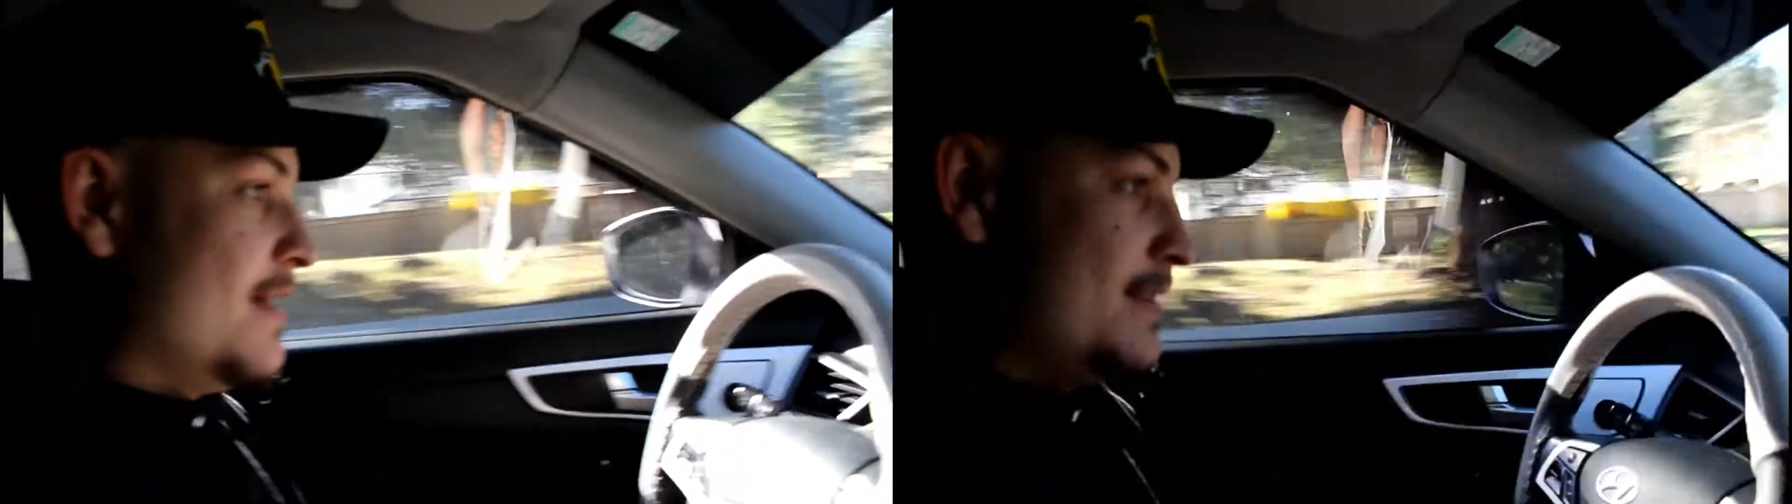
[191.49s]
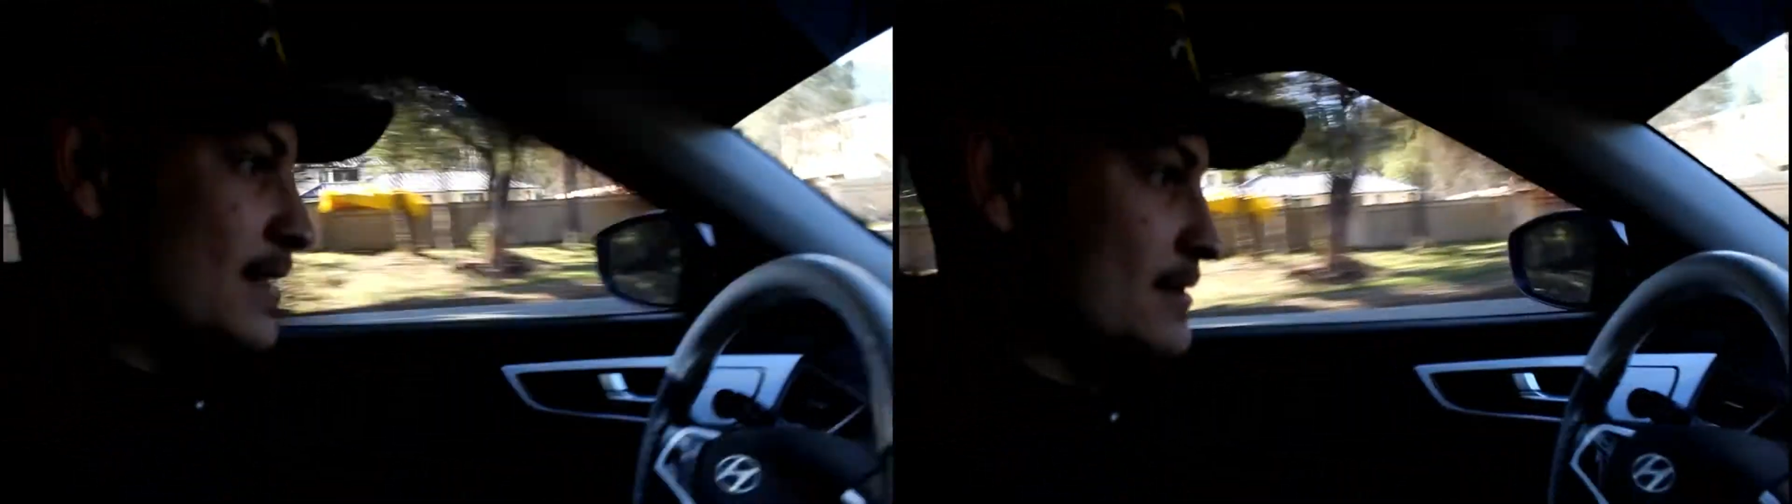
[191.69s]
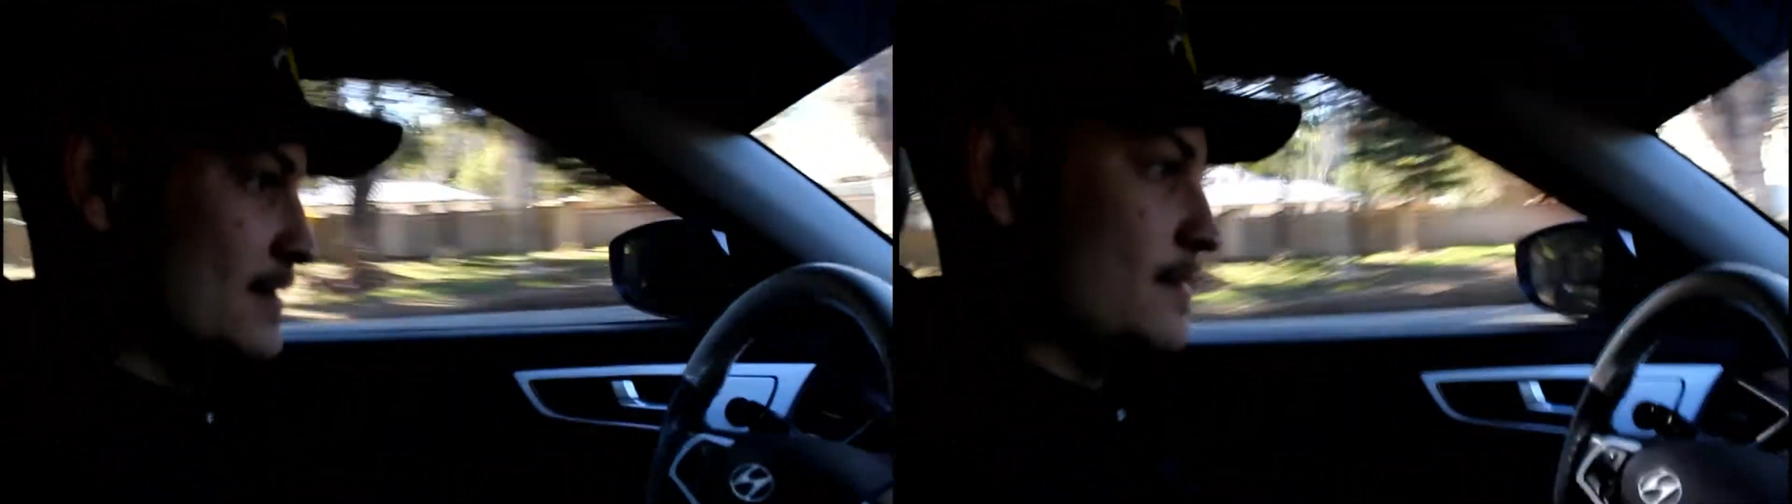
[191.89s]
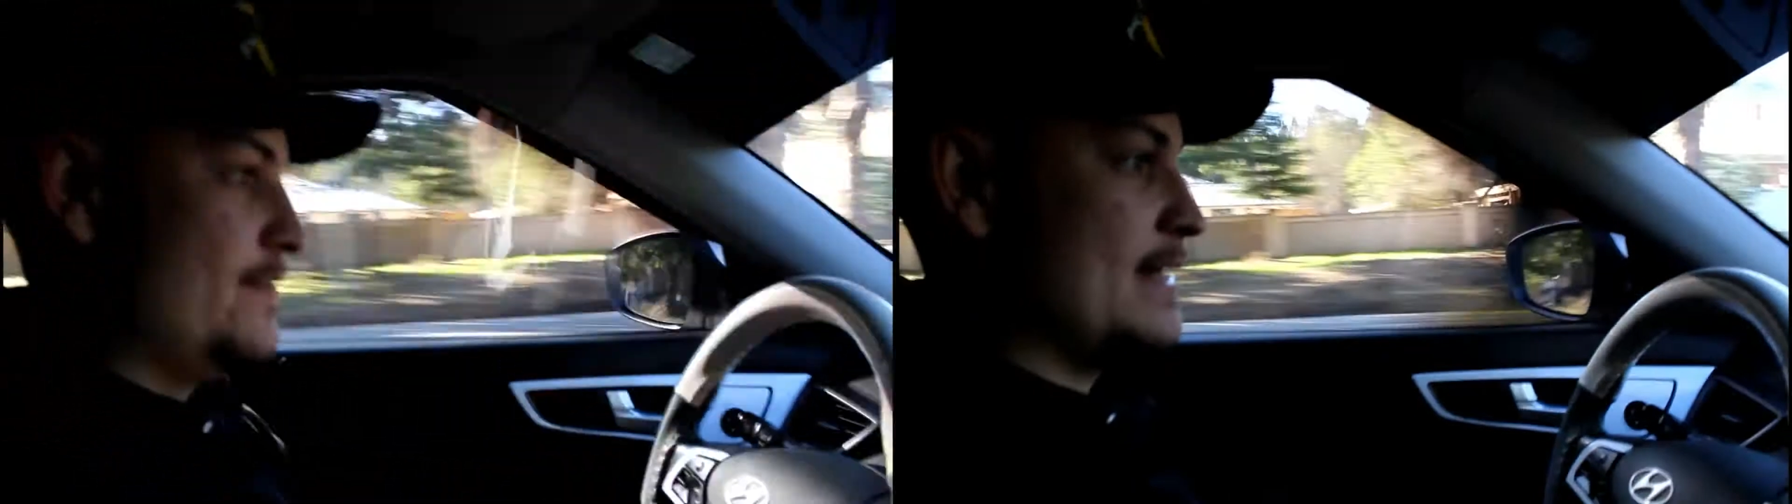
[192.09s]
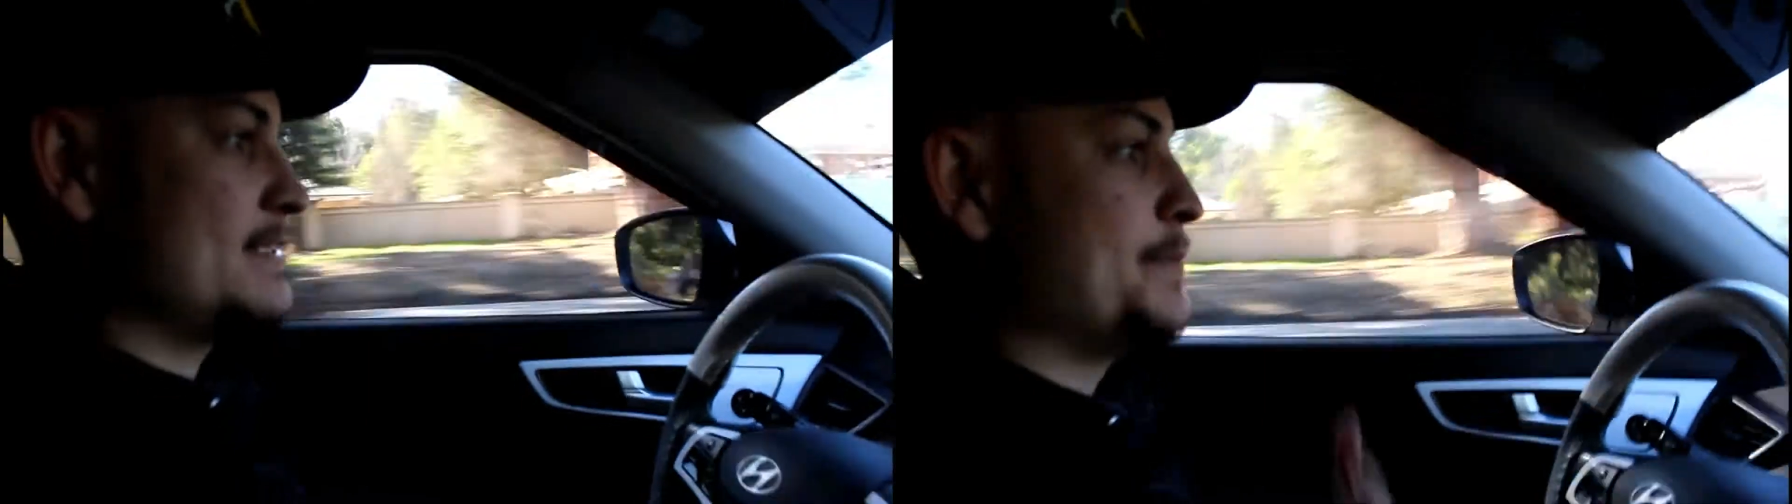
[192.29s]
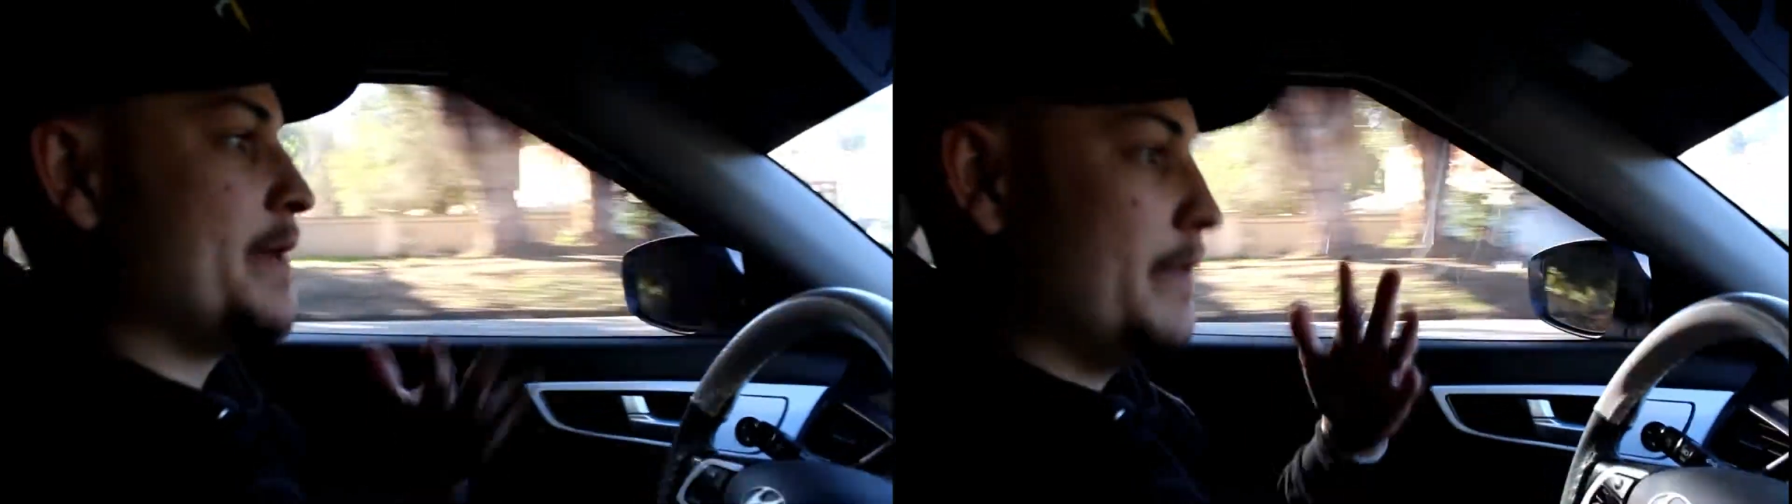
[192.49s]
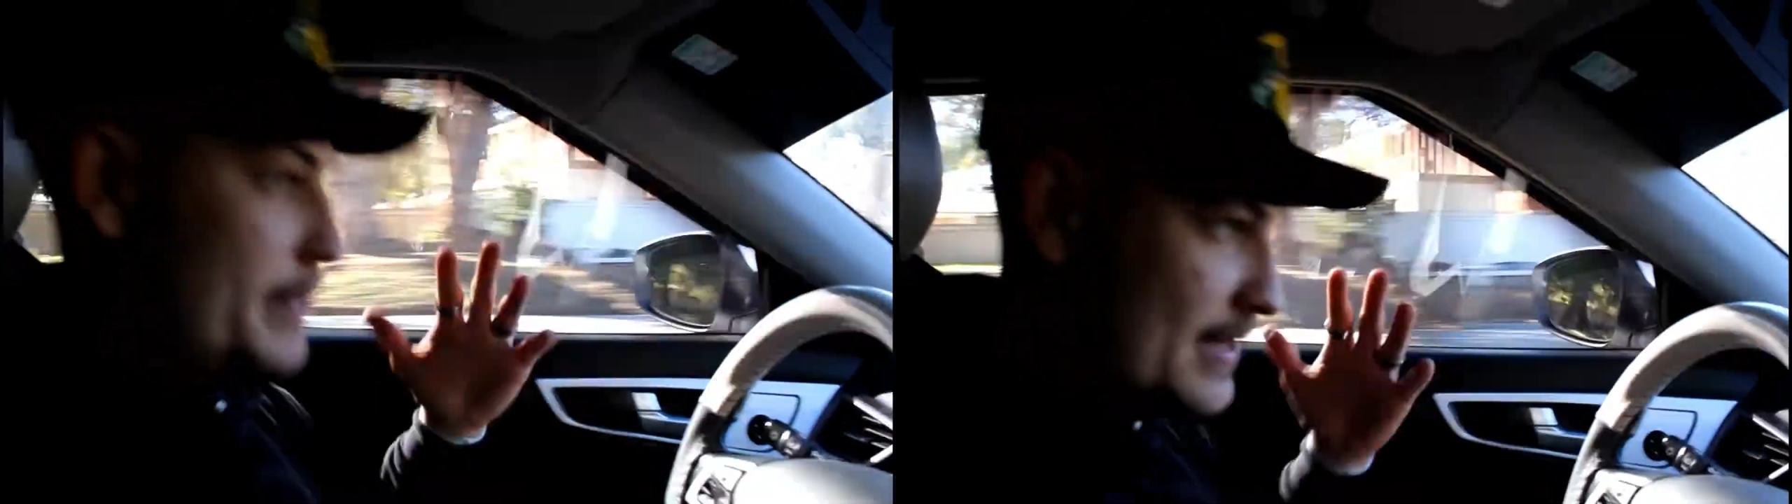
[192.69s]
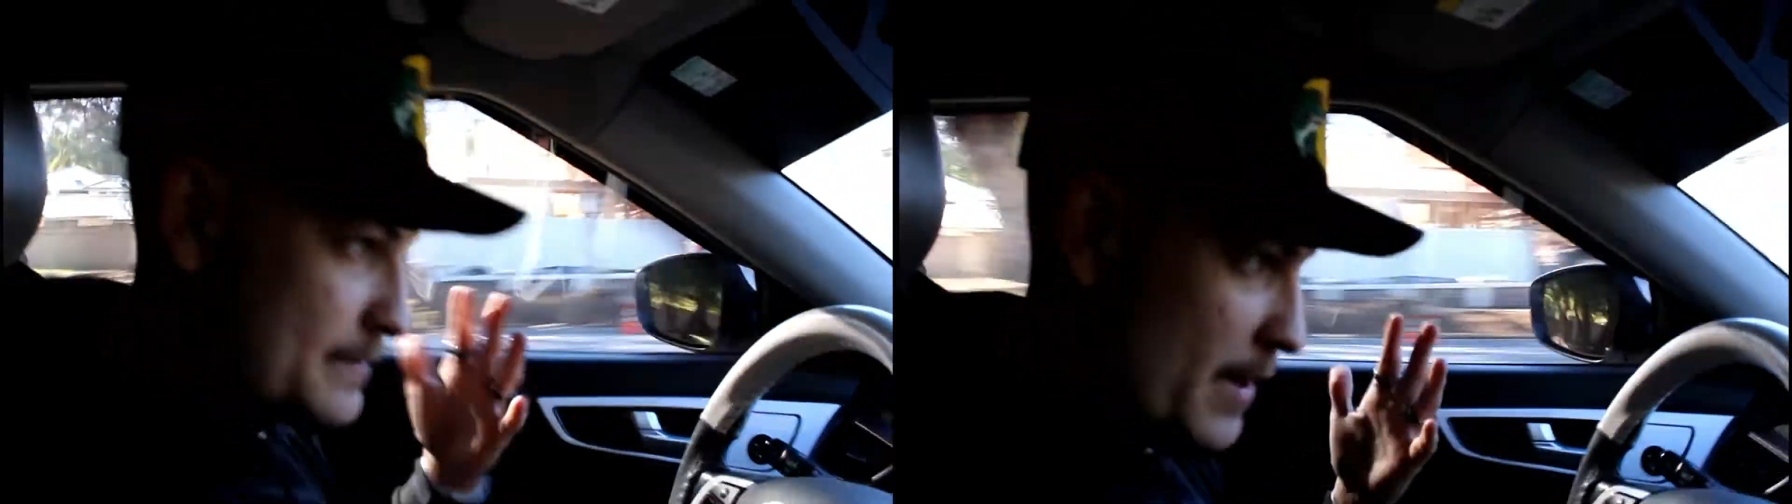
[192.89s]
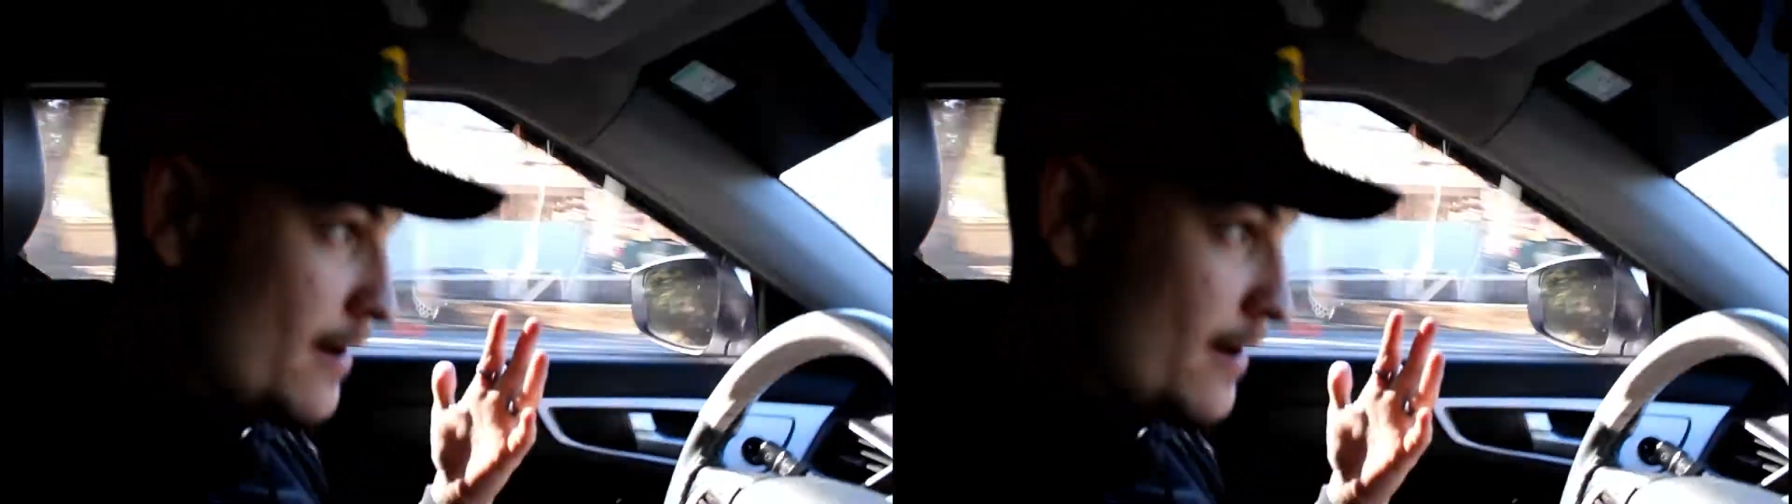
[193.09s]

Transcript: that was a little faster, maybe because my